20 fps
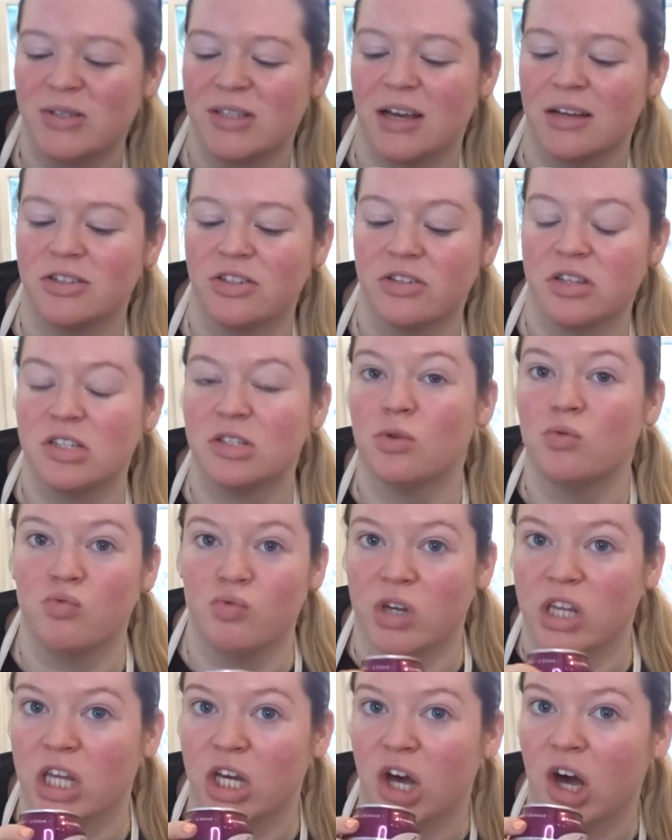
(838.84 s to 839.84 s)
seltzer. These are
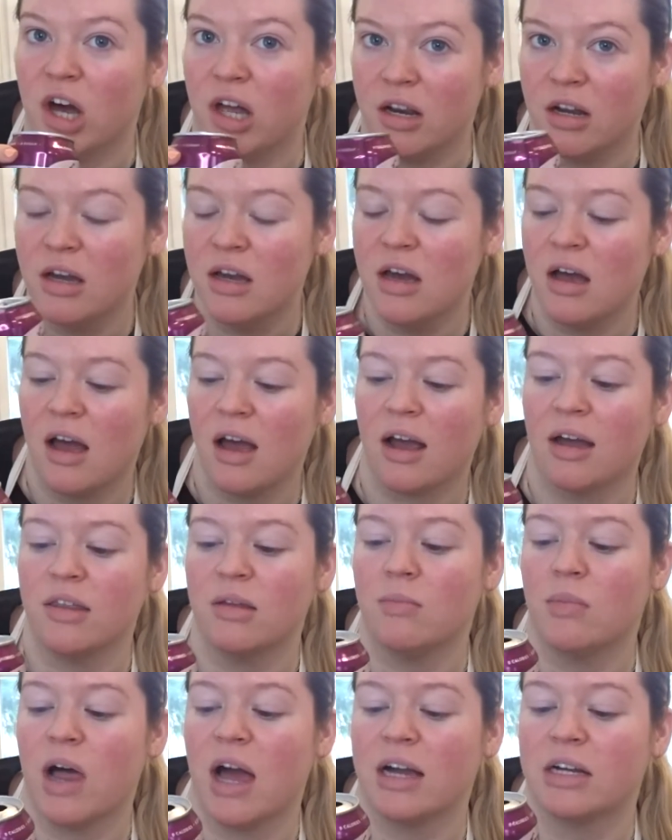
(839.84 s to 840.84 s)
really good. I got the
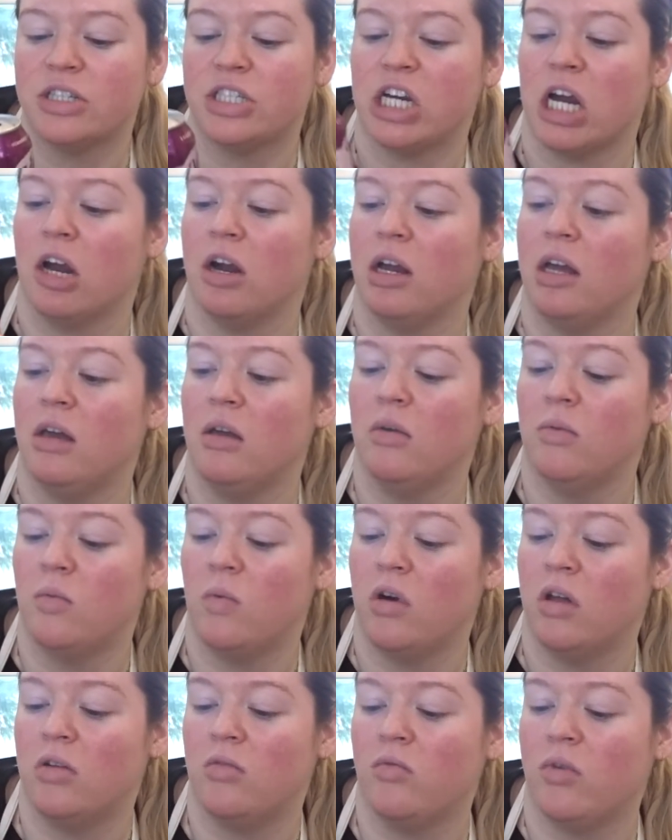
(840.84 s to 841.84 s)
black cherry
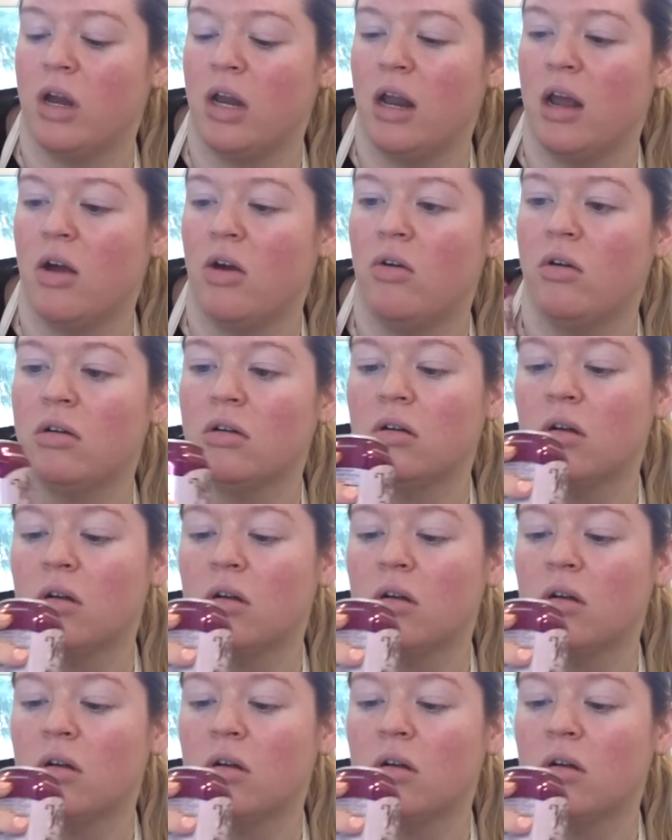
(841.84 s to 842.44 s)
one right now.